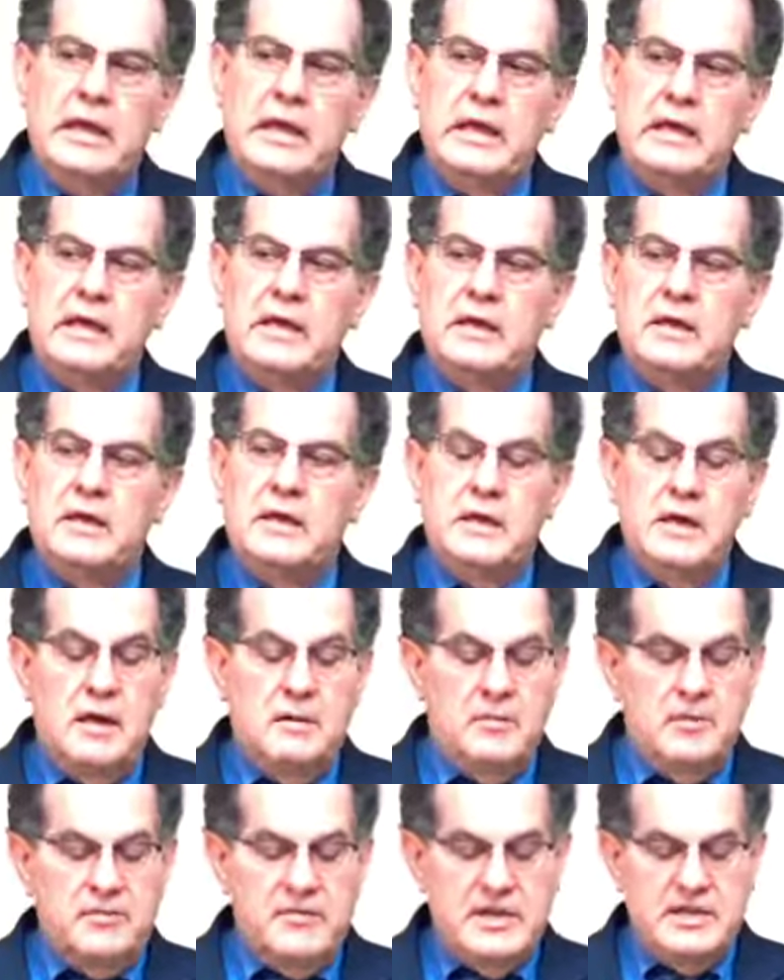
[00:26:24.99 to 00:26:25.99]
And a
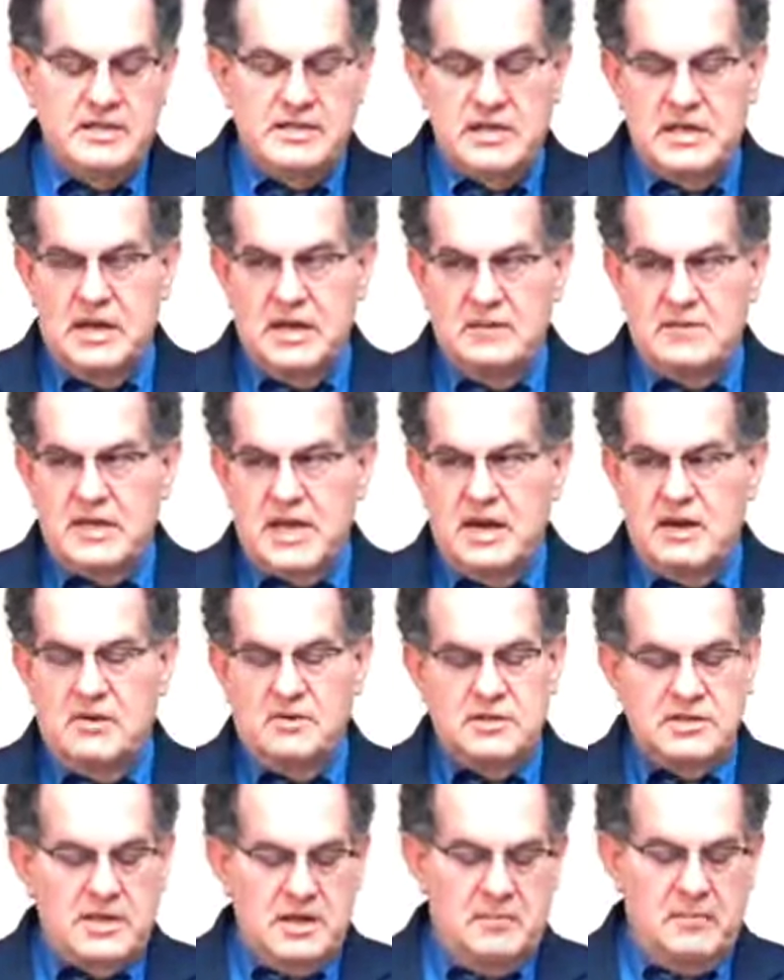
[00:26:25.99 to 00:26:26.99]
number of these hymns, I
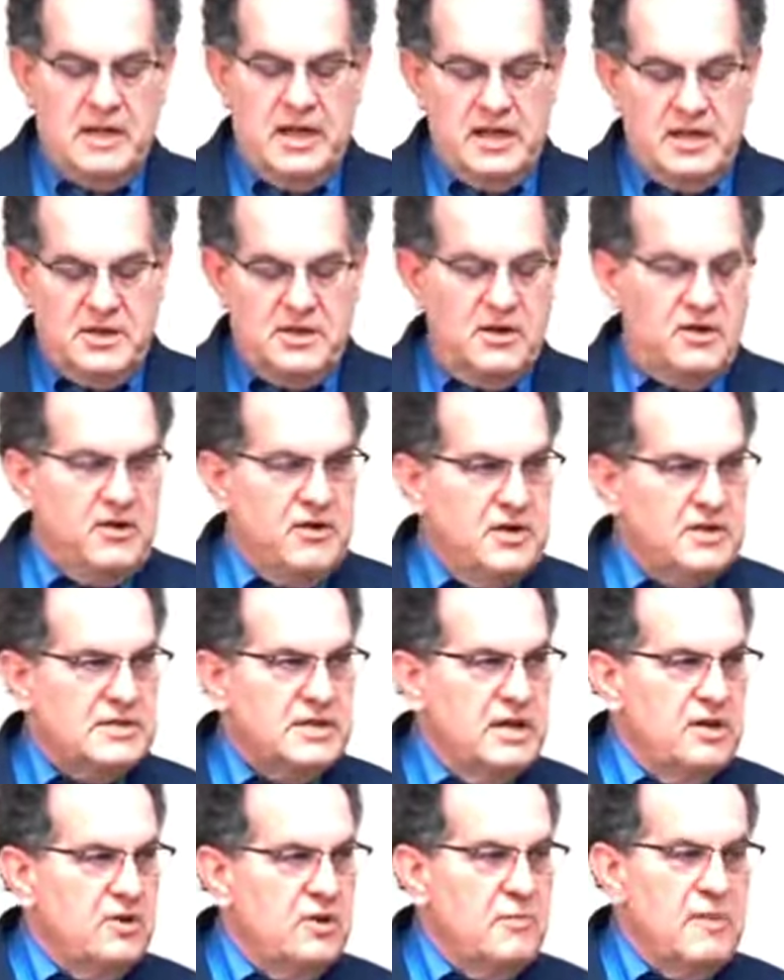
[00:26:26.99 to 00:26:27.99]
know some get
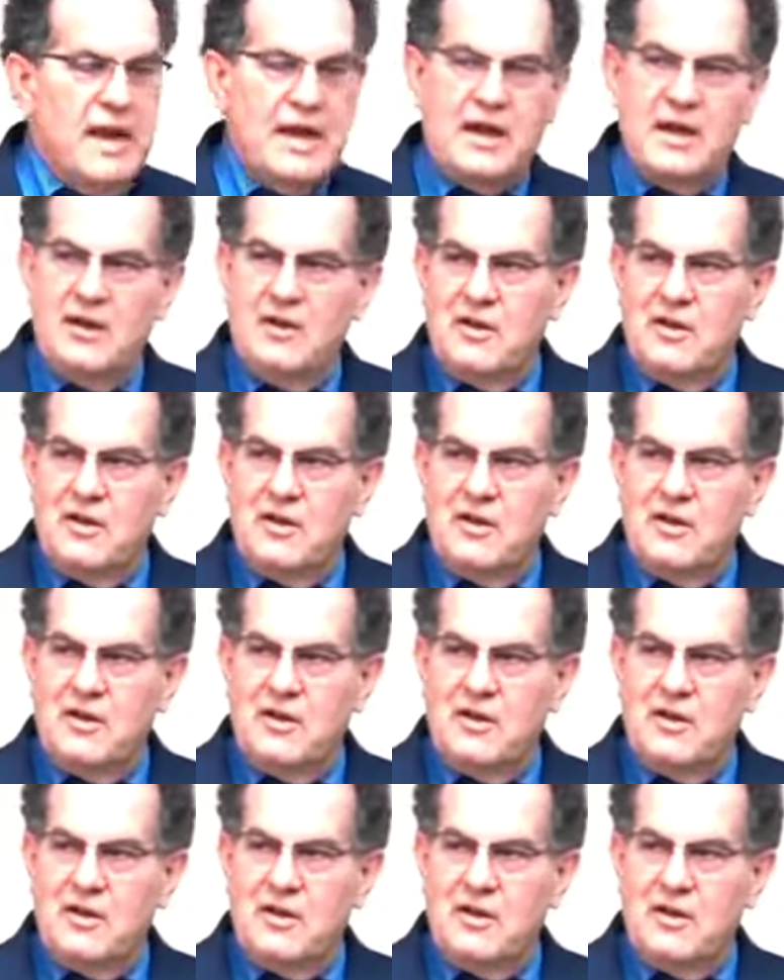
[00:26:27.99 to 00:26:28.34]
curious and they go back